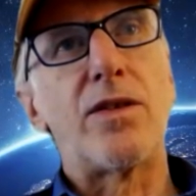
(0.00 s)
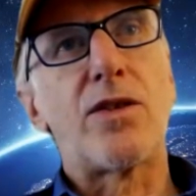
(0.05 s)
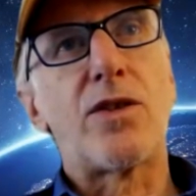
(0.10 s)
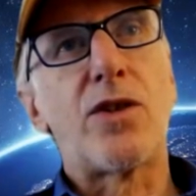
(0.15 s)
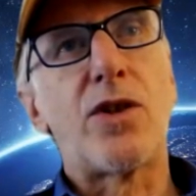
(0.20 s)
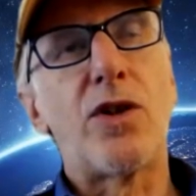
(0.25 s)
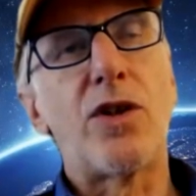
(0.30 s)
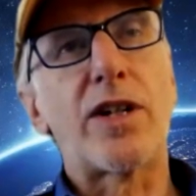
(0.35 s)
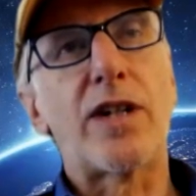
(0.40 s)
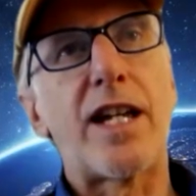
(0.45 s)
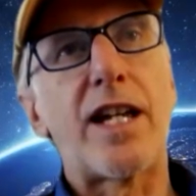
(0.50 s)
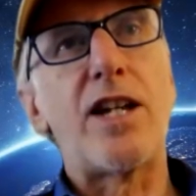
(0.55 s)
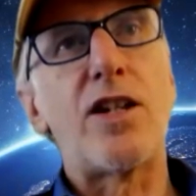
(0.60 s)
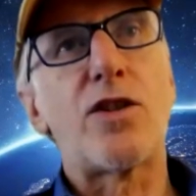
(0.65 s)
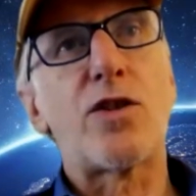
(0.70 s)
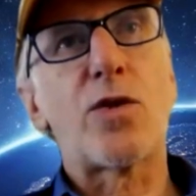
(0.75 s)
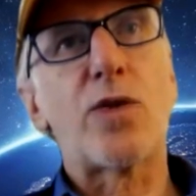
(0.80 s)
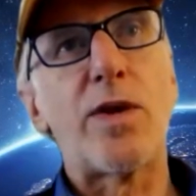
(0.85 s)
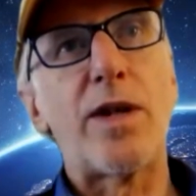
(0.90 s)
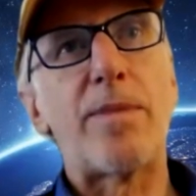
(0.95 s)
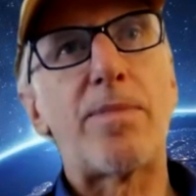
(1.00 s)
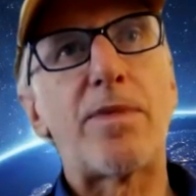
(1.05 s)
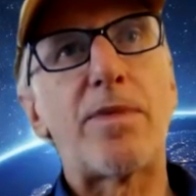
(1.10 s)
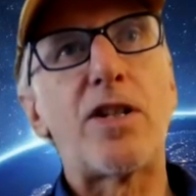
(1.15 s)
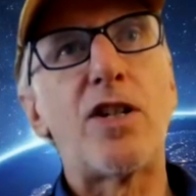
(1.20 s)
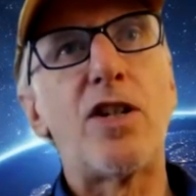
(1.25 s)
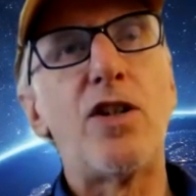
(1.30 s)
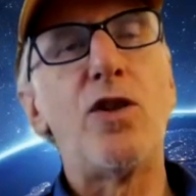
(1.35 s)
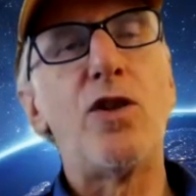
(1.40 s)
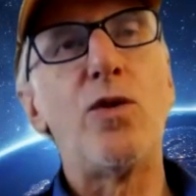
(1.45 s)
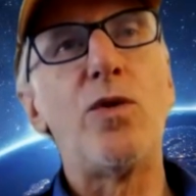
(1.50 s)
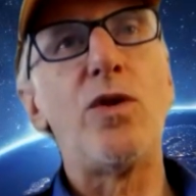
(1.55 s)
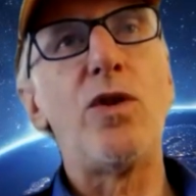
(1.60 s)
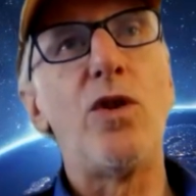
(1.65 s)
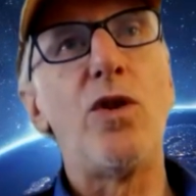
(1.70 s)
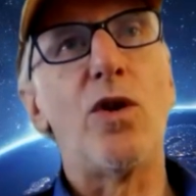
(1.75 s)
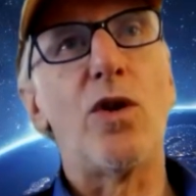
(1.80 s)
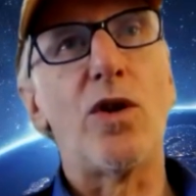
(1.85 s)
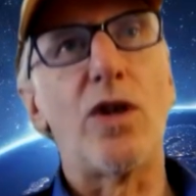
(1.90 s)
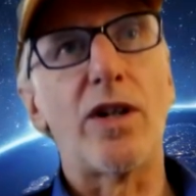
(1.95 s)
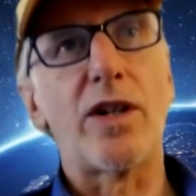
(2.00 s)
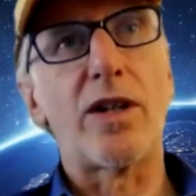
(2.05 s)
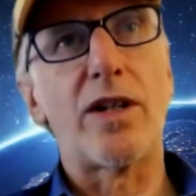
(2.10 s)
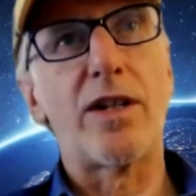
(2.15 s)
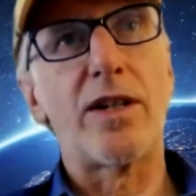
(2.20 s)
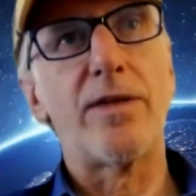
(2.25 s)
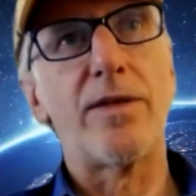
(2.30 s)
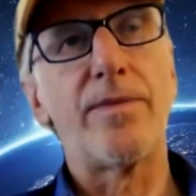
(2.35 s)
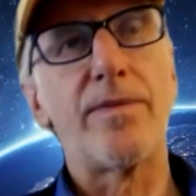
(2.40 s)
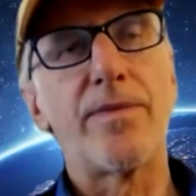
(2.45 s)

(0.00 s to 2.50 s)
took a trip to New York